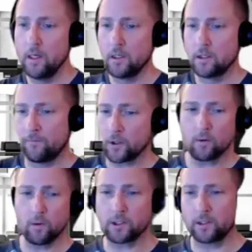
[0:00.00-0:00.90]
So, first
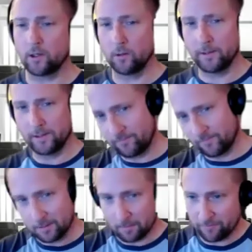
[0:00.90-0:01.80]
question, Kobi,
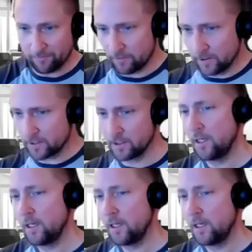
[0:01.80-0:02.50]
my favorite.